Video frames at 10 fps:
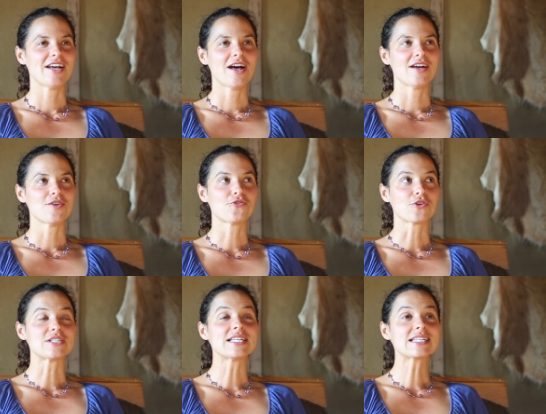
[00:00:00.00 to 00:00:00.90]
Uh,
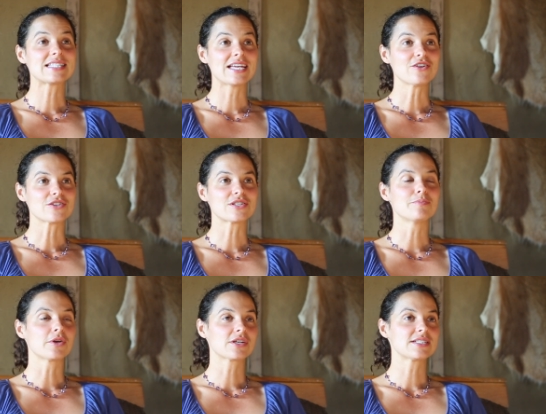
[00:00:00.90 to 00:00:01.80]
for six years, the
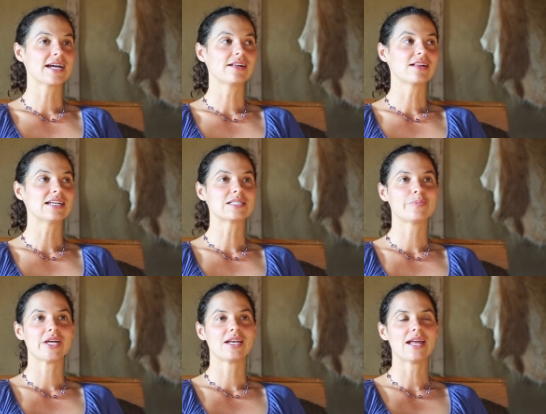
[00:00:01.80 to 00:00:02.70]
Mercantile has
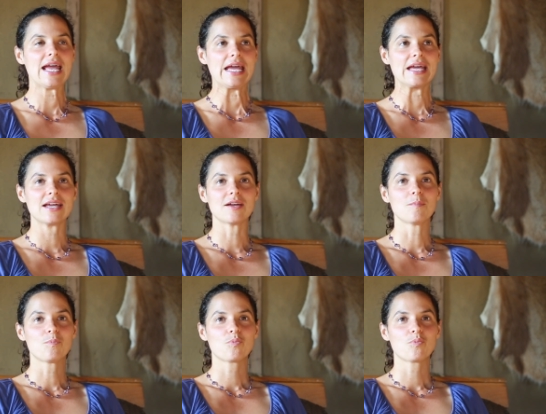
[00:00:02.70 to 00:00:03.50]
been a